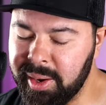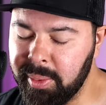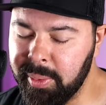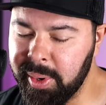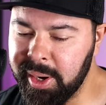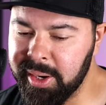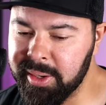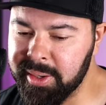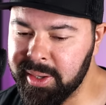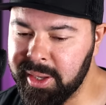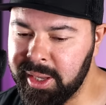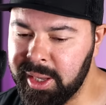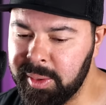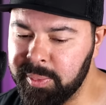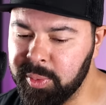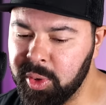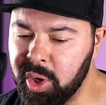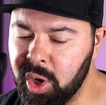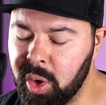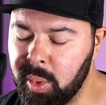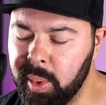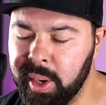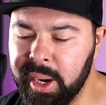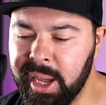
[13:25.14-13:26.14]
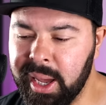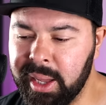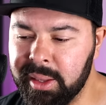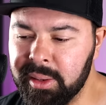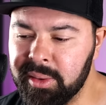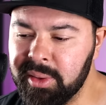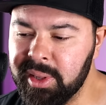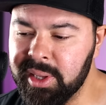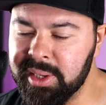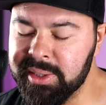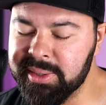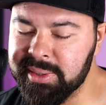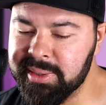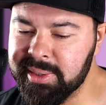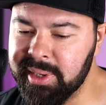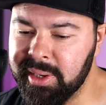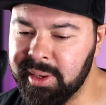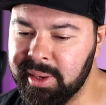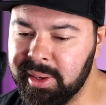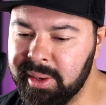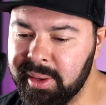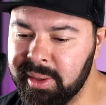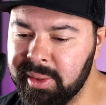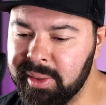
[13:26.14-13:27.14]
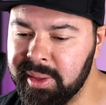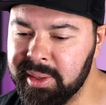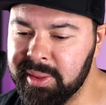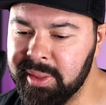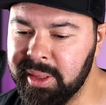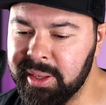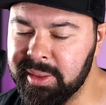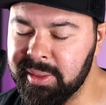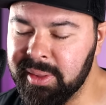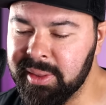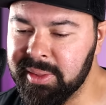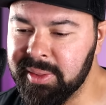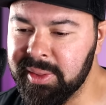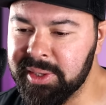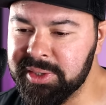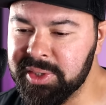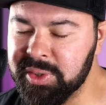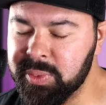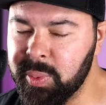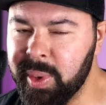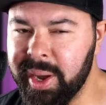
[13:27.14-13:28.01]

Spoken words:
want to keep going on this. This